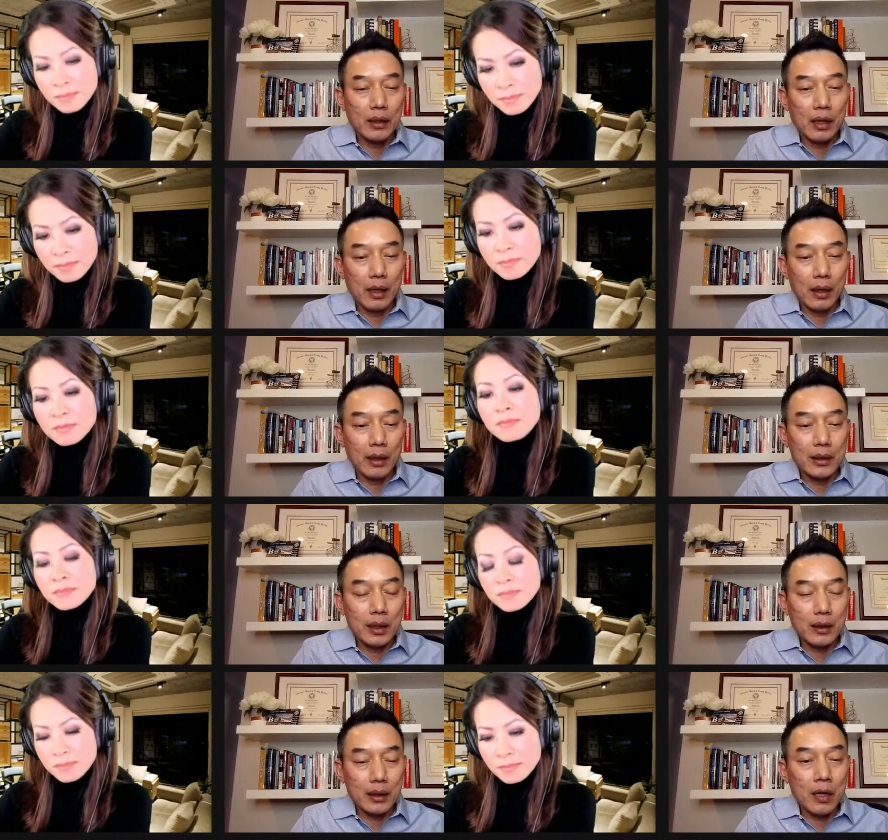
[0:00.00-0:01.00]
Speaker 1: Uh, it's, mm
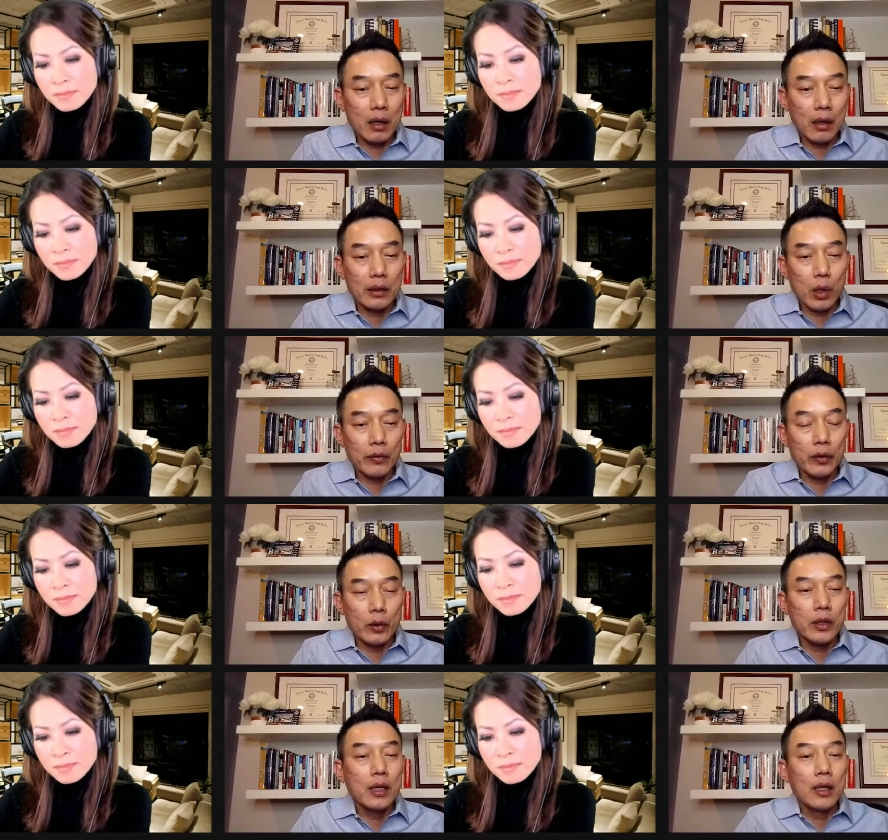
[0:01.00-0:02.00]
-hmm. it's, it's one of
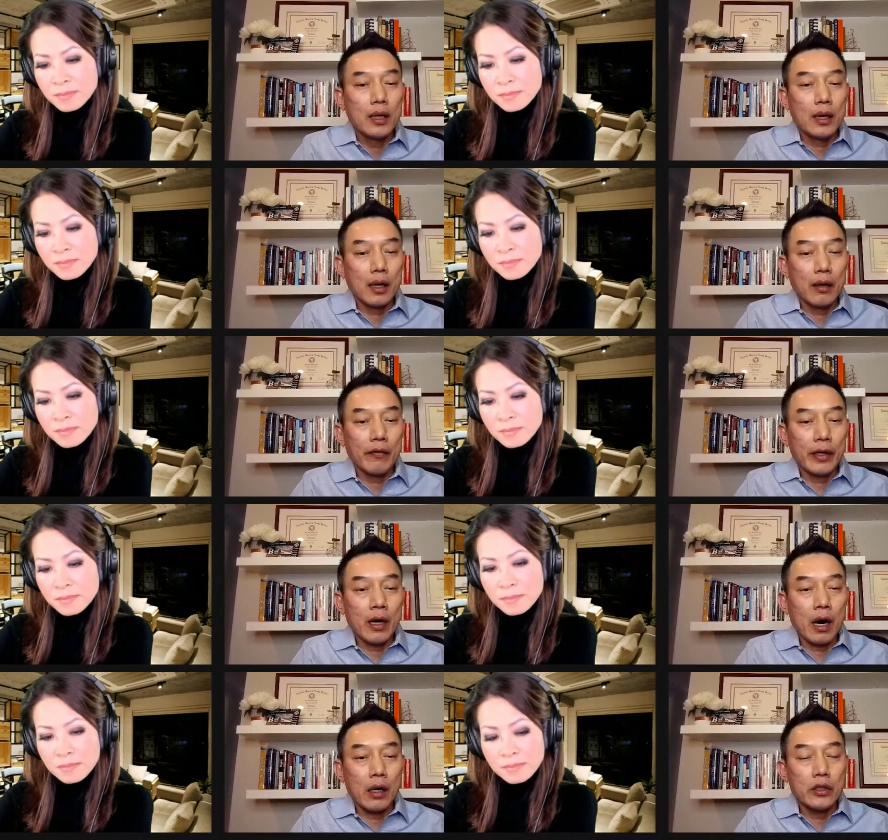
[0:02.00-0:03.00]
those uh, very
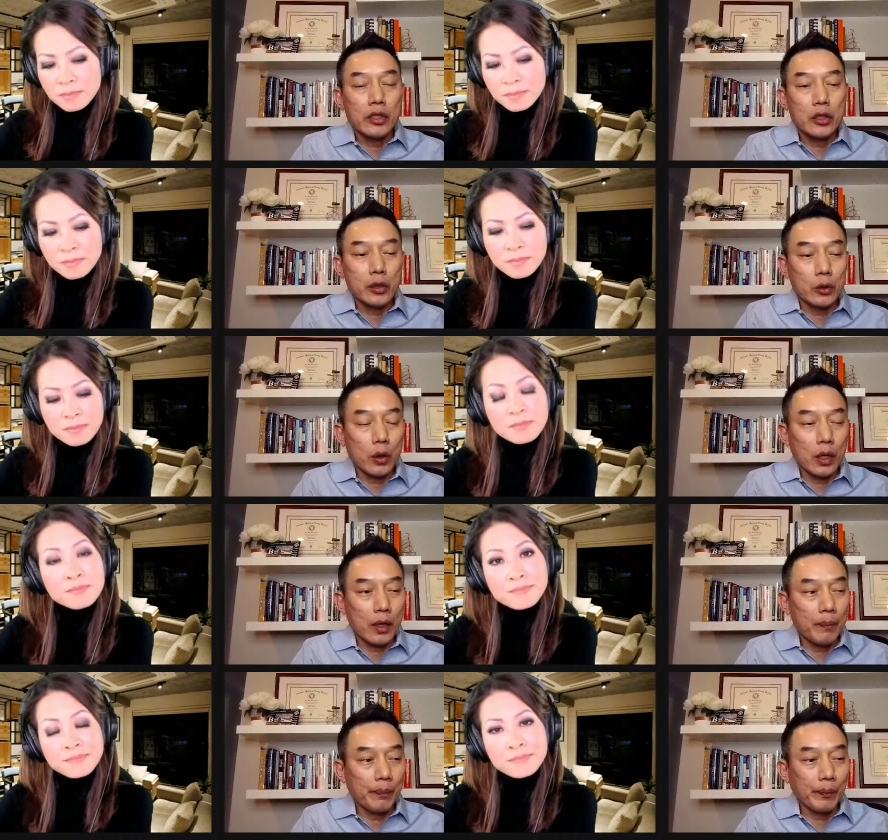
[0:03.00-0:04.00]
hard to
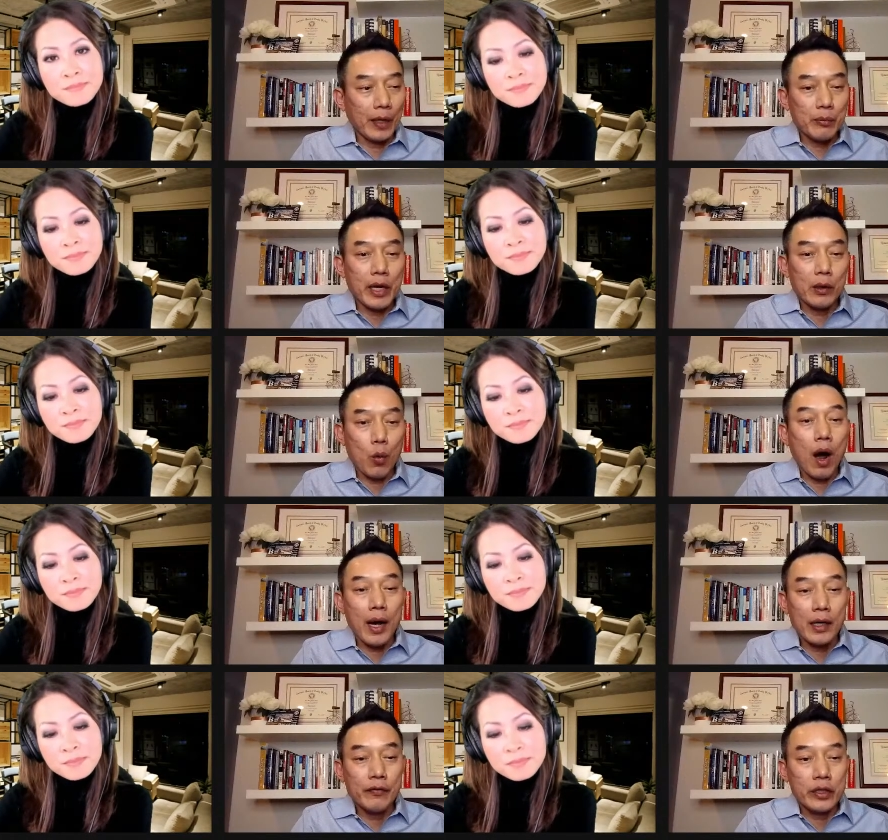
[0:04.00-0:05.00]
um, explain
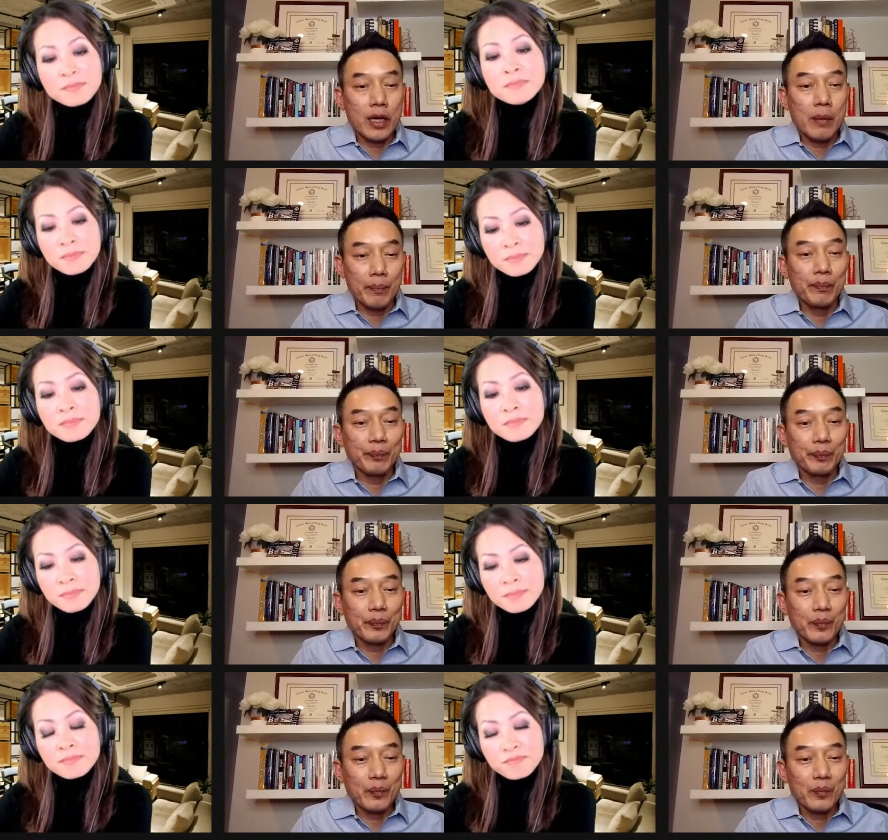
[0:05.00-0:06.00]
why for some.
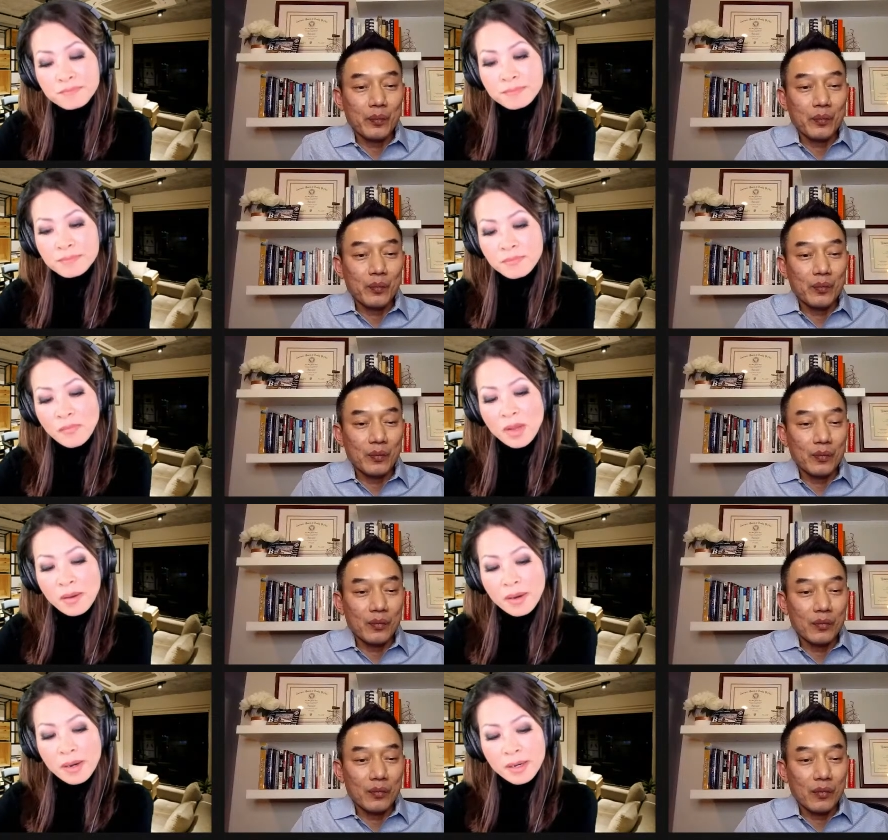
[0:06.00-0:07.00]
Speaker 2: Mm -hmm.
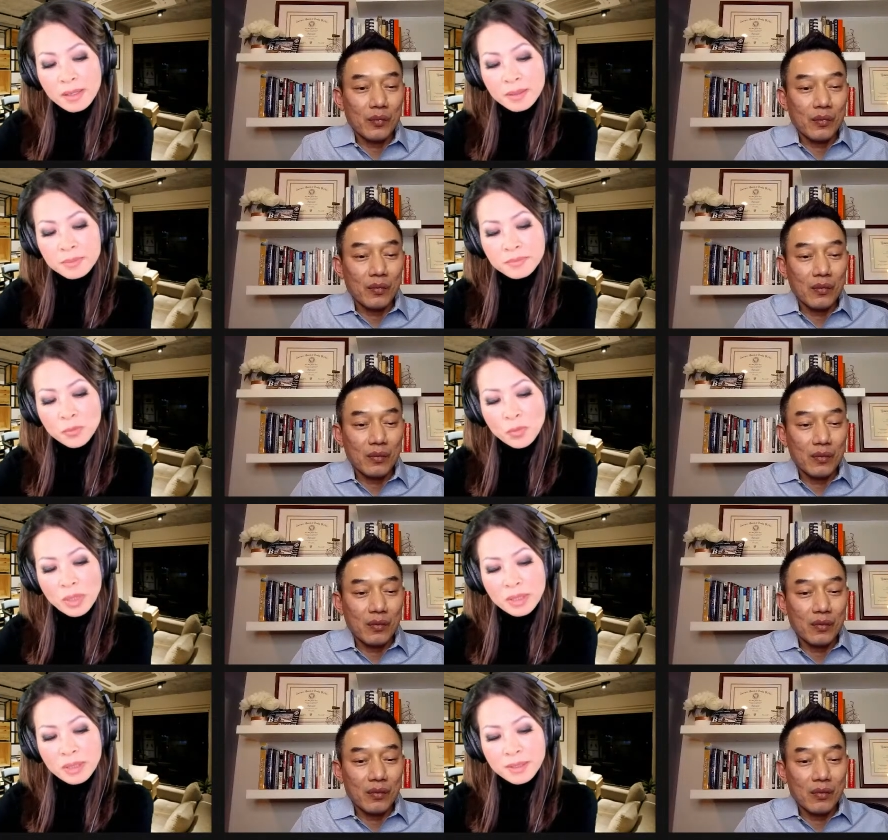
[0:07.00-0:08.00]
what
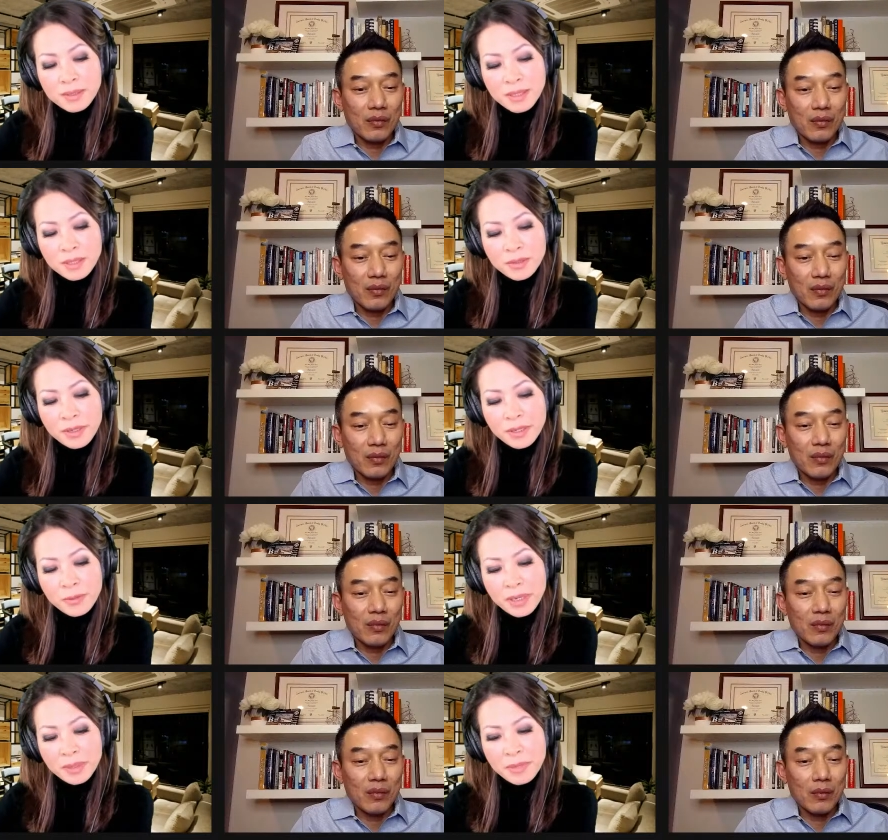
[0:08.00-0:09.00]
is sunscreen you
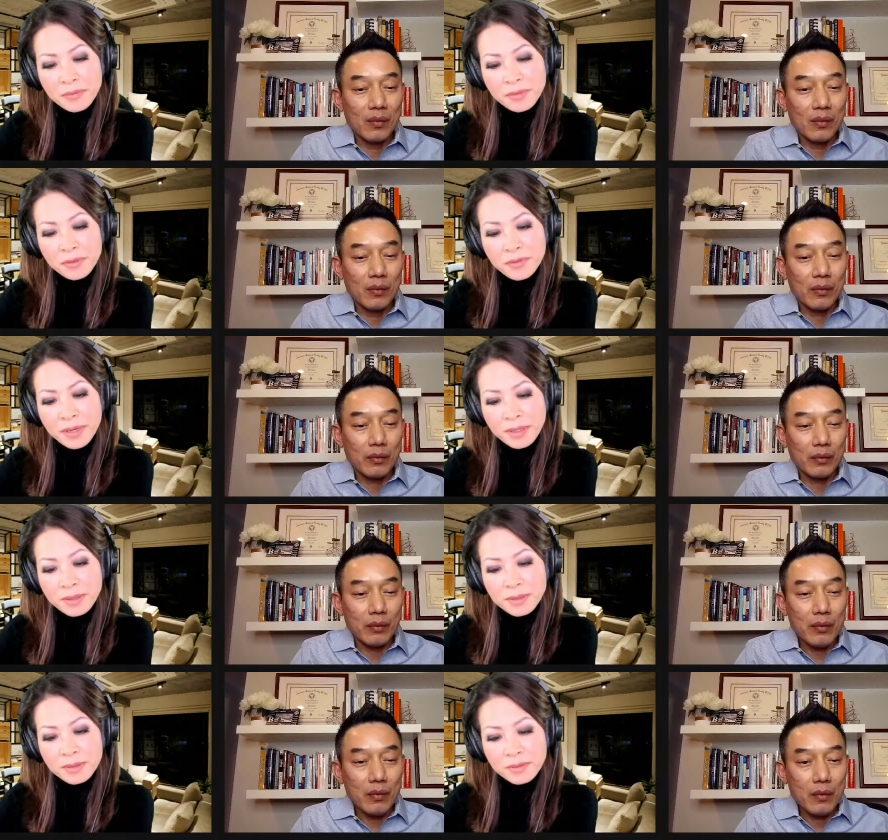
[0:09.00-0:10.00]
recommend for
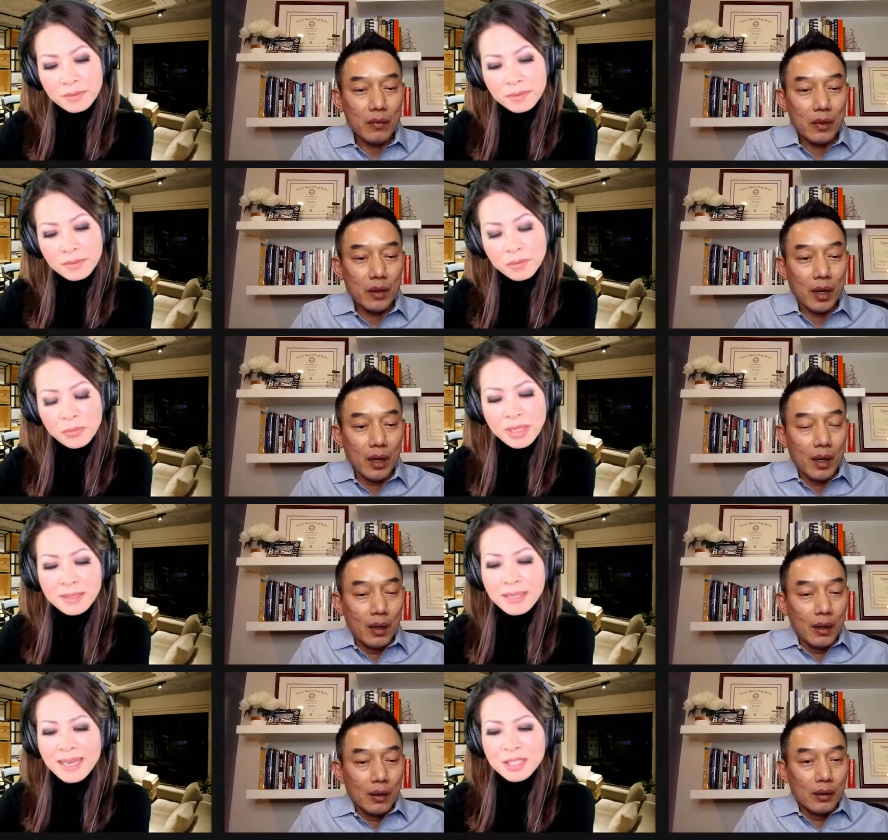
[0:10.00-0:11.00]
face? What, what is
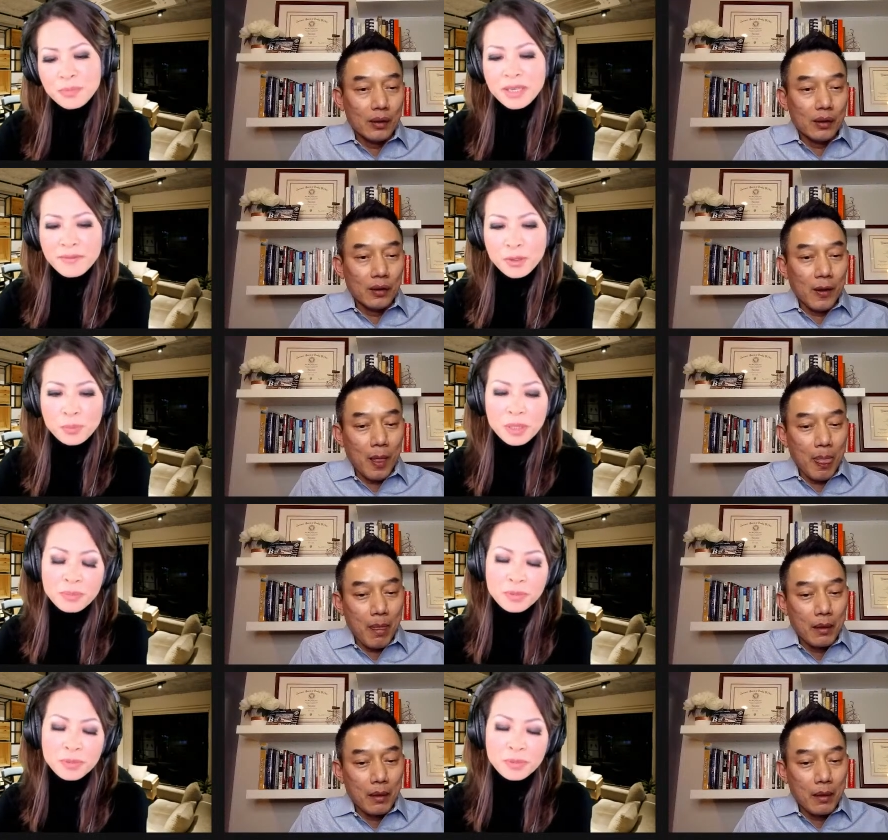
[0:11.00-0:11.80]
the SPF that people